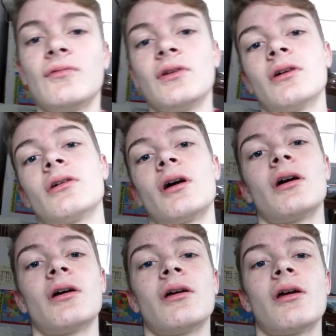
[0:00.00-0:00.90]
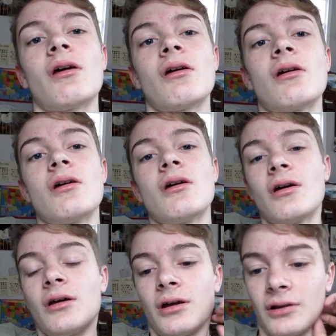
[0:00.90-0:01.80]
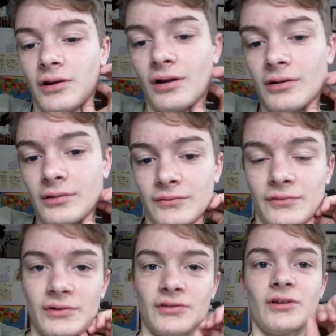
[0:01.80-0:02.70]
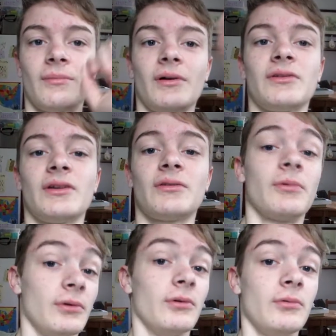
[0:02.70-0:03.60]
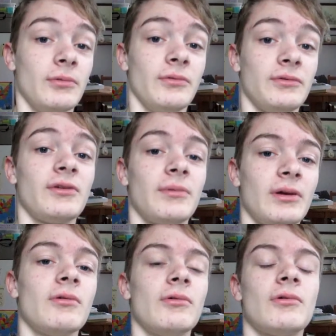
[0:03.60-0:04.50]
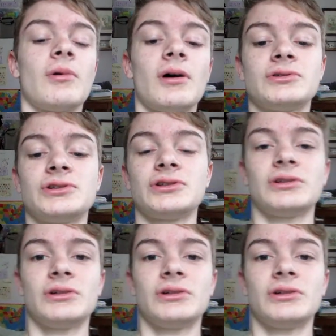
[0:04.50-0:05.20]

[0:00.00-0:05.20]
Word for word: video right here. And now for something else that's real, something cool to watch,